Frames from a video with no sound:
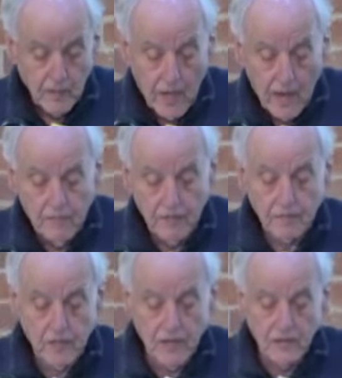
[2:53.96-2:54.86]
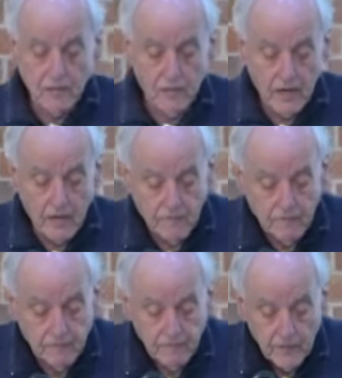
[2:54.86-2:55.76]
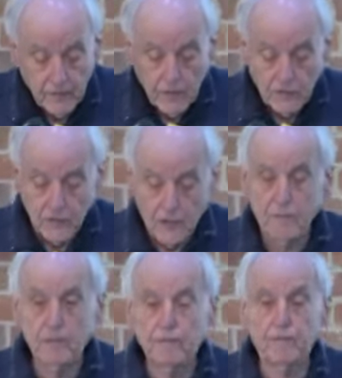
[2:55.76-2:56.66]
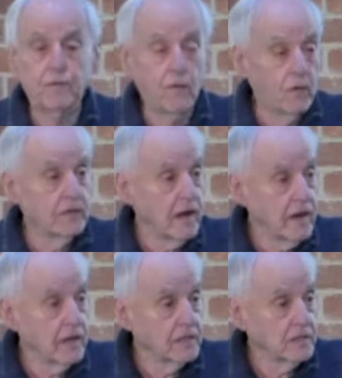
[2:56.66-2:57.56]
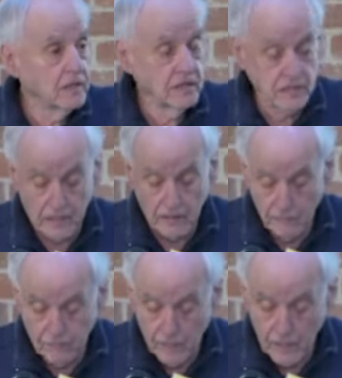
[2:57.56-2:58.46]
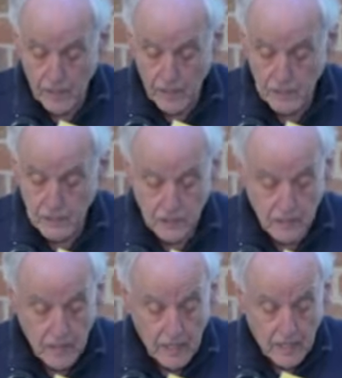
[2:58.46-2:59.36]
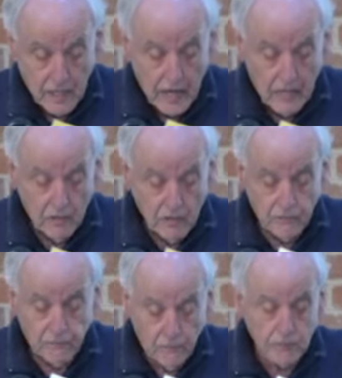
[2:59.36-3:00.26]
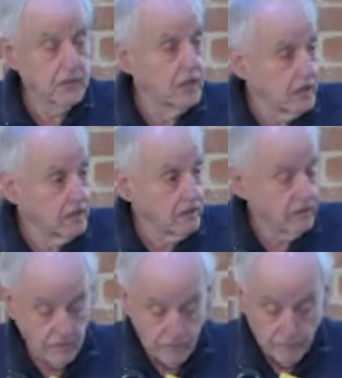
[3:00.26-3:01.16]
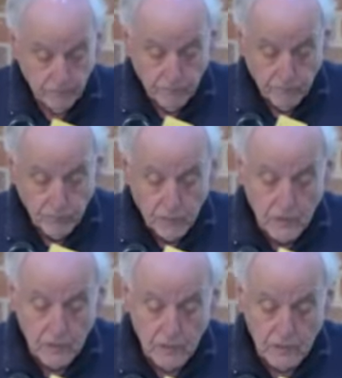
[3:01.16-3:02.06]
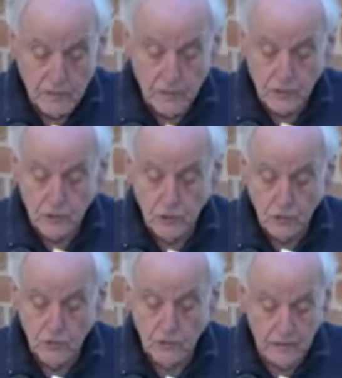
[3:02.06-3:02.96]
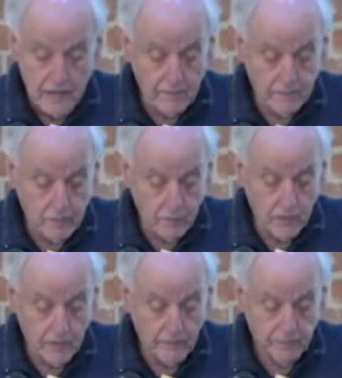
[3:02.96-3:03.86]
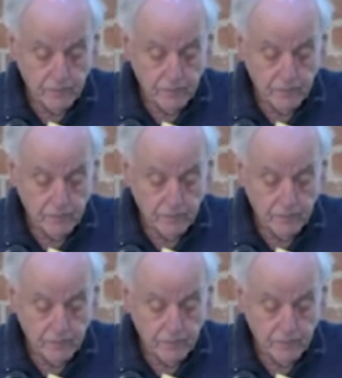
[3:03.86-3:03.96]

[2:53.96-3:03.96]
Having obtained the ram, is to keep it for 4 days, exactly 4 days. And on the 14th, the Israelites are to slaughter the lamb for cooking.